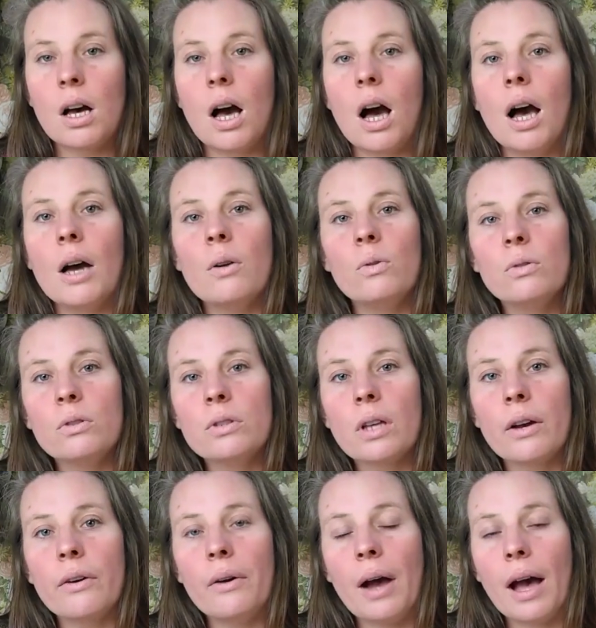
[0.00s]
I
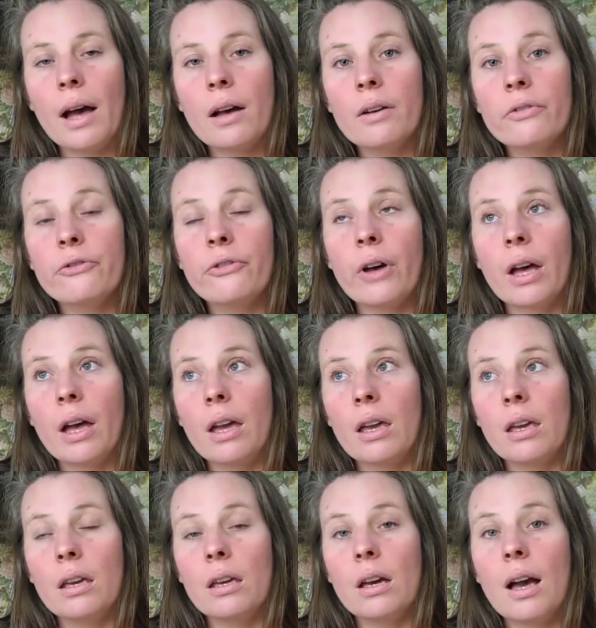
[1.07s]
also have
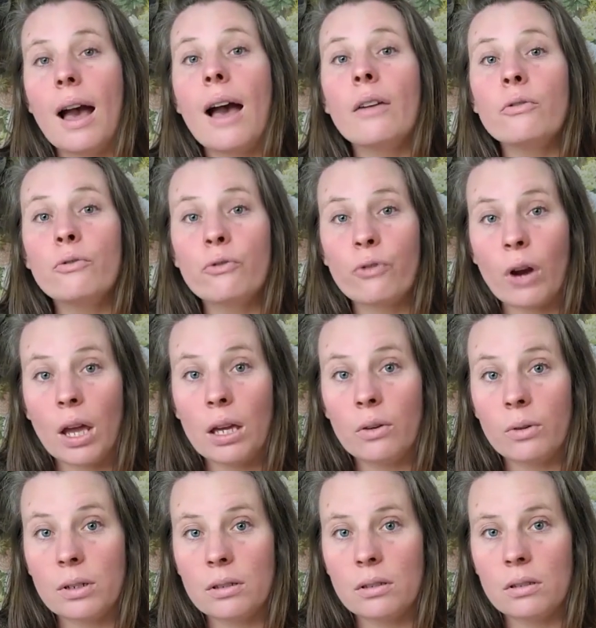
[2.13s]
a
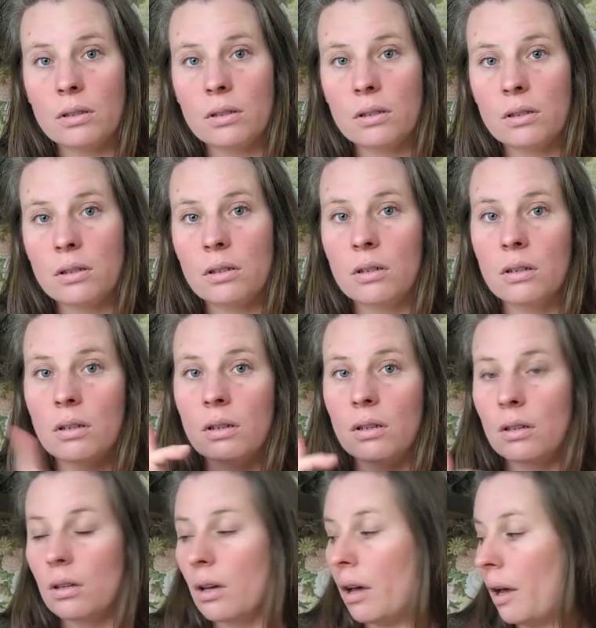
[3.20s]
unfragranced
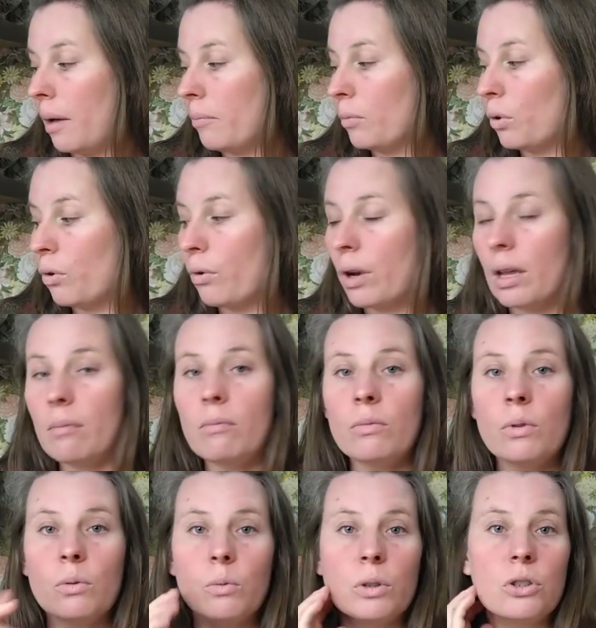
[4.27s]
cream,
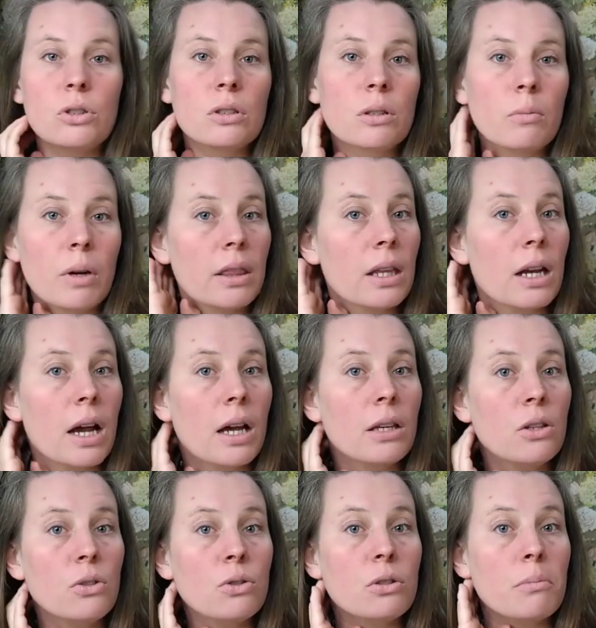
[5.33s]
which is the one that I
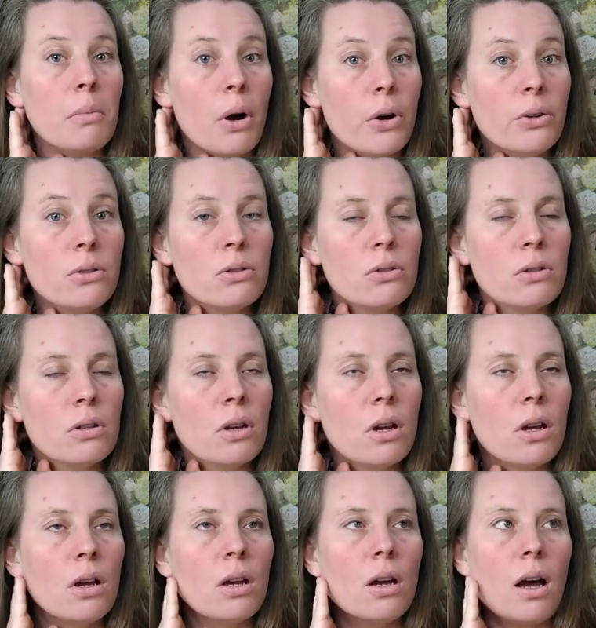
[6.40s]
use most
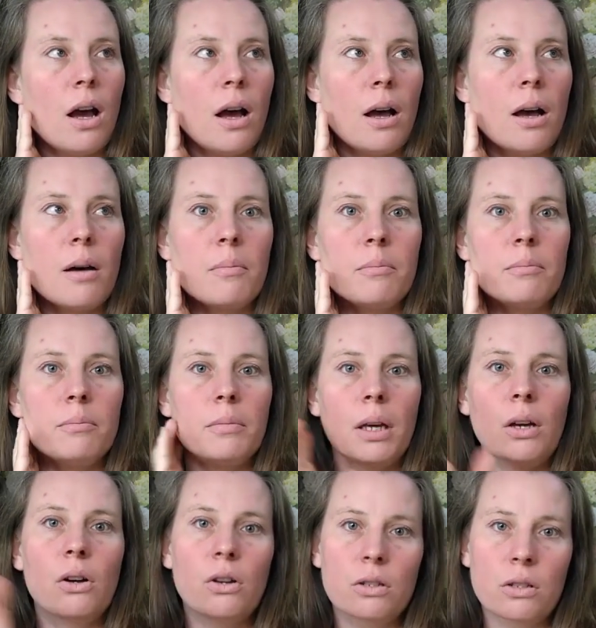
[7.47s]

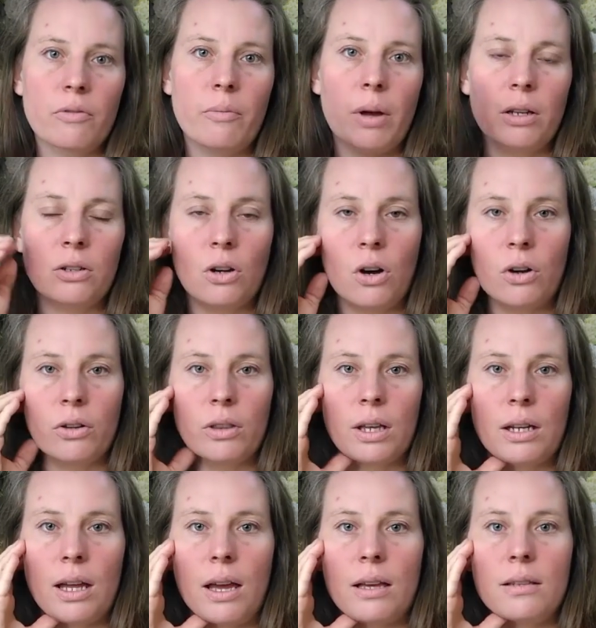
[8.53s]
because of my dog that
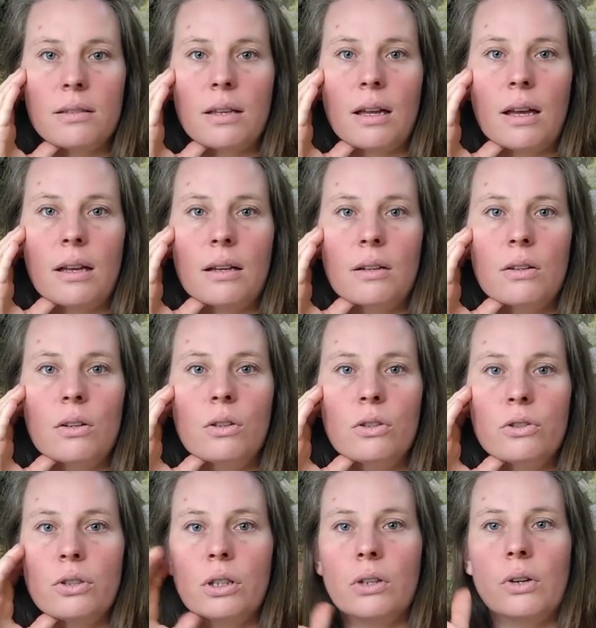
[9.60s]
has an
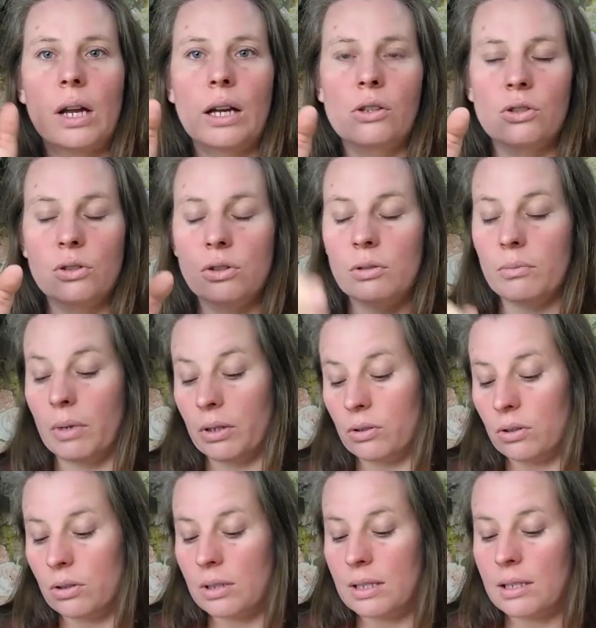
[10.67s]
allergic reaction to
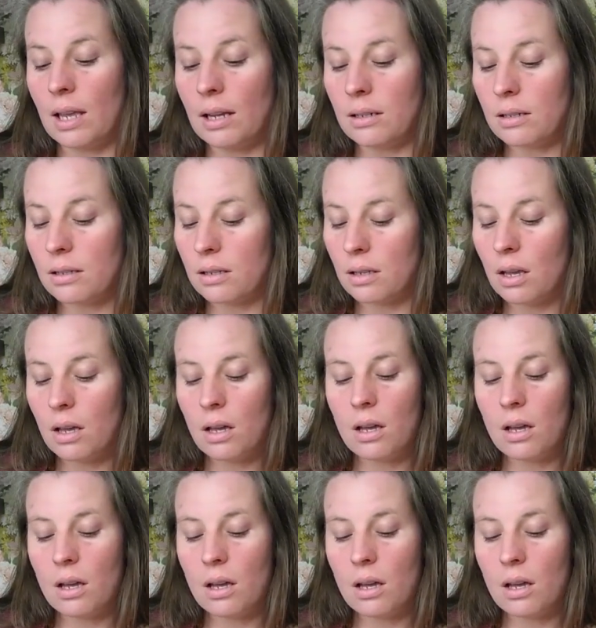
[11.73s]
most scents.